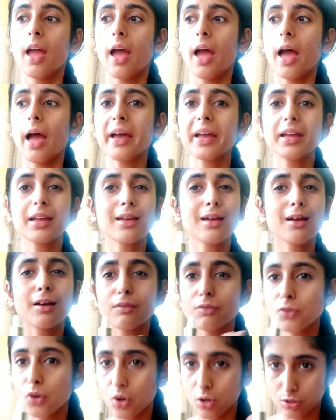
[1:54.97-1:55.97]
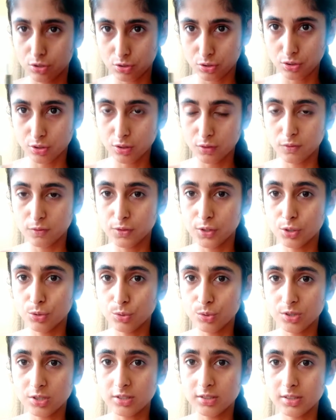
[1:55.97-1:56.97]
I have not
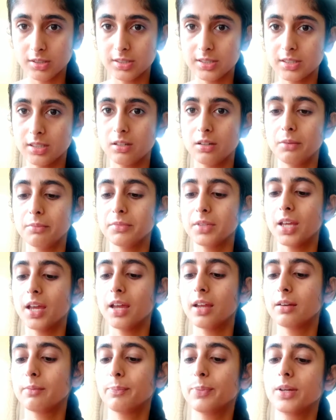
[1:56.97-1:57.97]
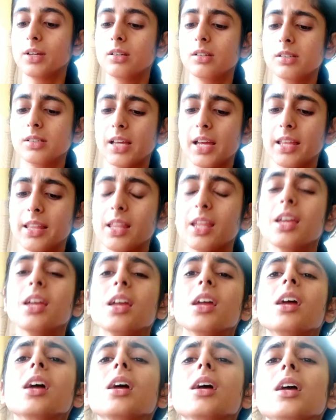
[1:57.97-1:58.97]
reviewed this serum yet because I
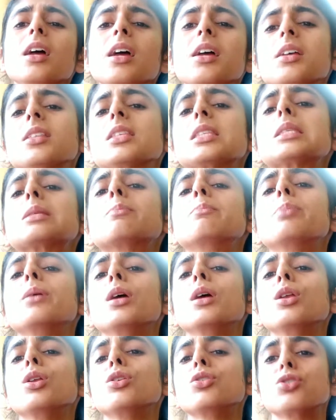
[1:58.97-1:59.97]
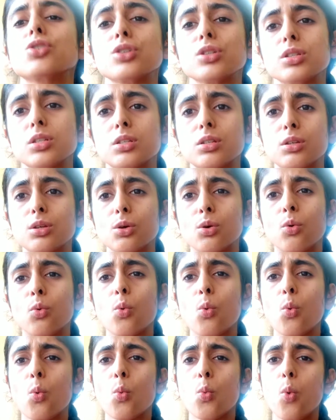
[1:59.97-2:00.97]
think it's been just
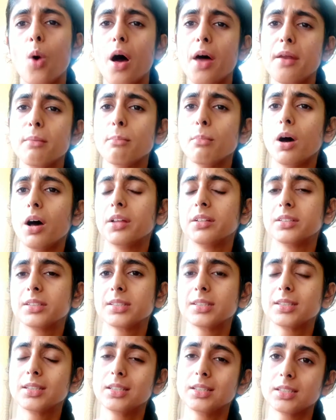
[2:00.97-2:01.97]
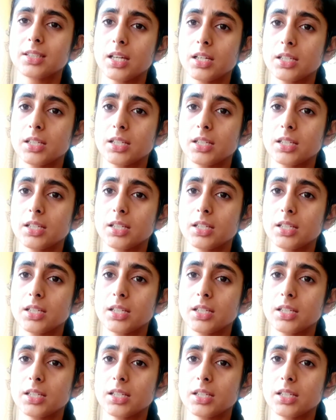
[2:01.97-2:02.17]
1 month since I